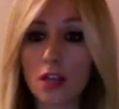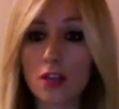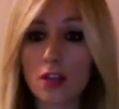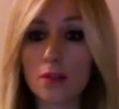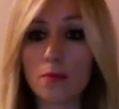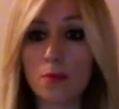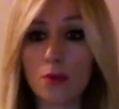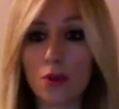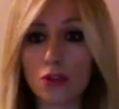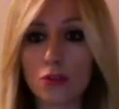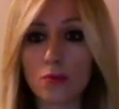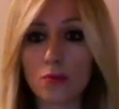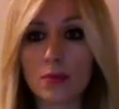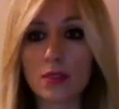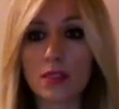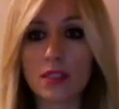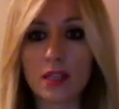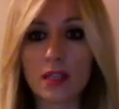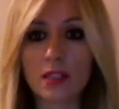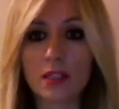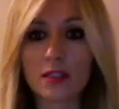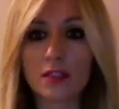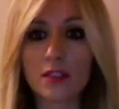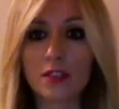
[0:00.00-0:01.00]
and
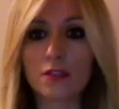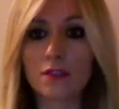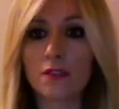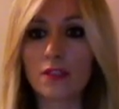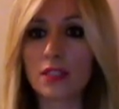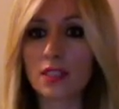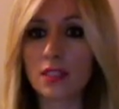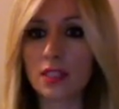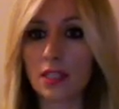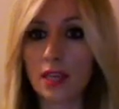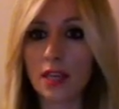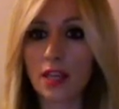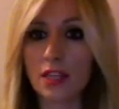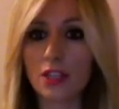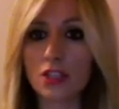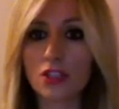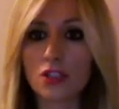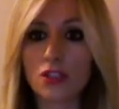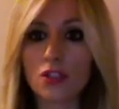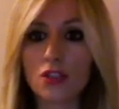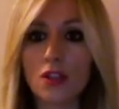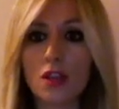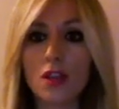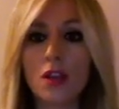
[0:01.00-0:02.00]
monuments under
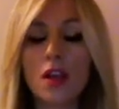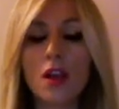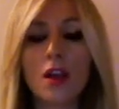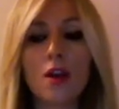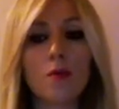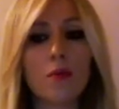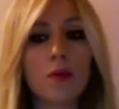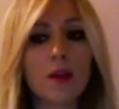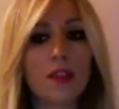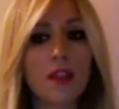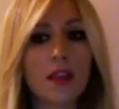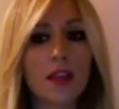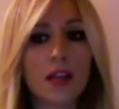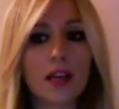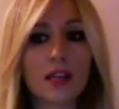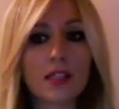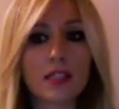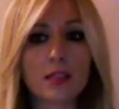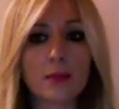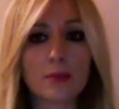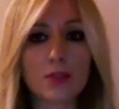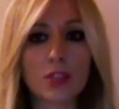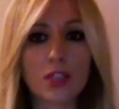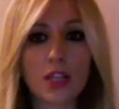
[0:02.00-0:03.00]
investigation when they are
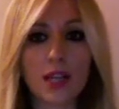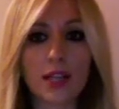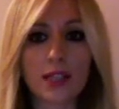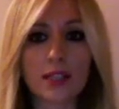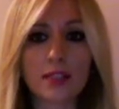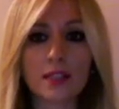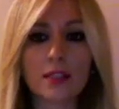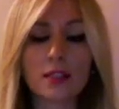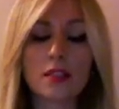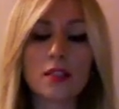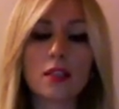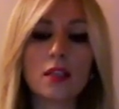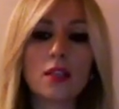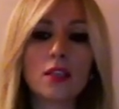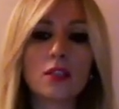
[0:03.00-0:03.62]
subjected